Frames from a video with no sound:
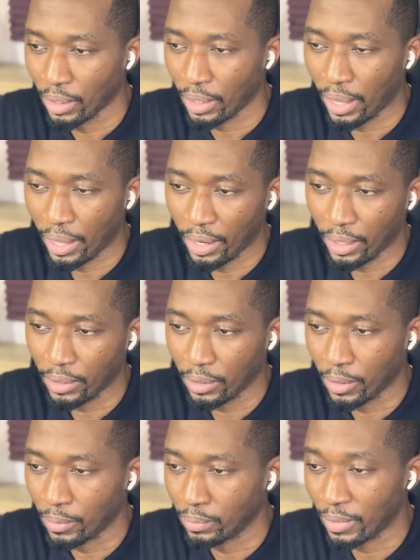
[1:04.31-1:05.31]
And
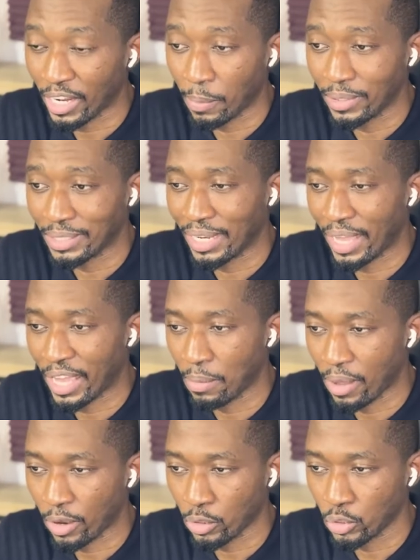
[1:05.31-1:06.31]
my name is Leye
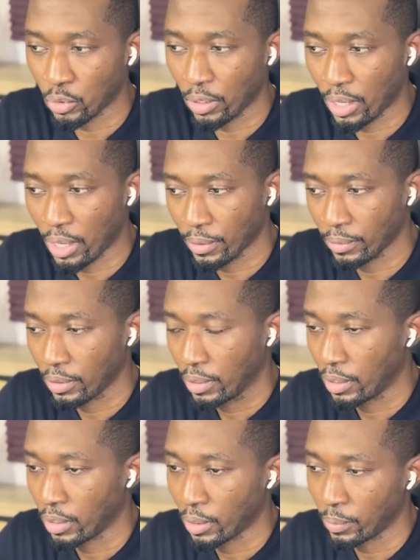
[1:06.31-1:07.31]
Makanjuola,
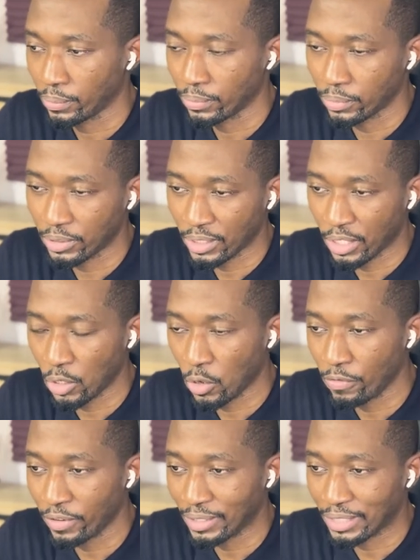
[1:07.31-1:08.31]
CEO
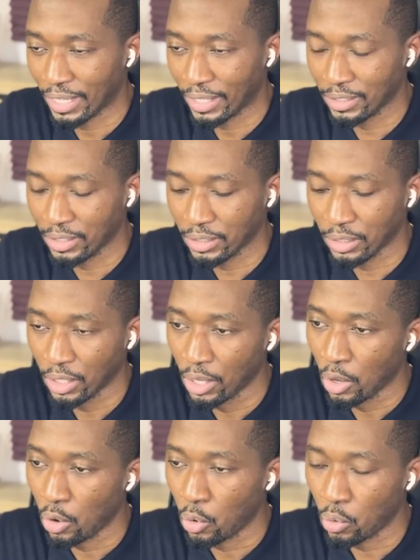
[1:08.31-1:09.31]
of Intense,
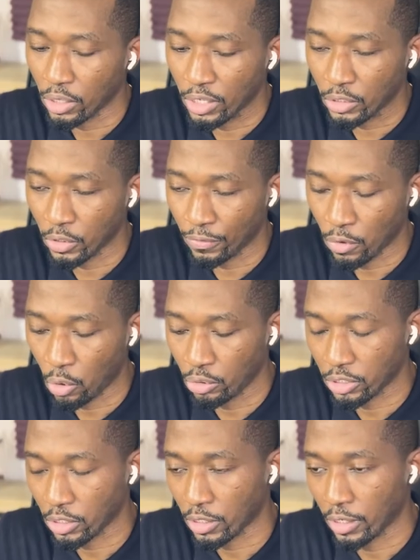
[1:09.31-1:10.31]
owners of
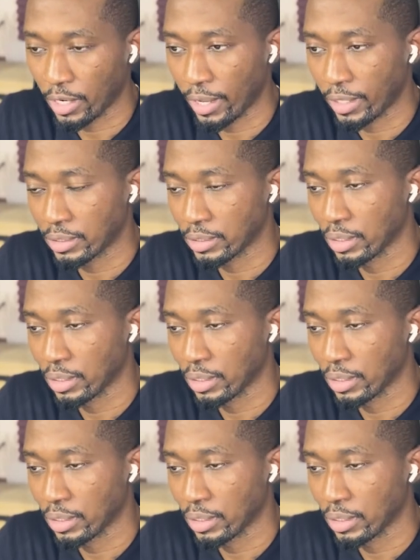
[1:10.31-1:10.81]
Culture Connect.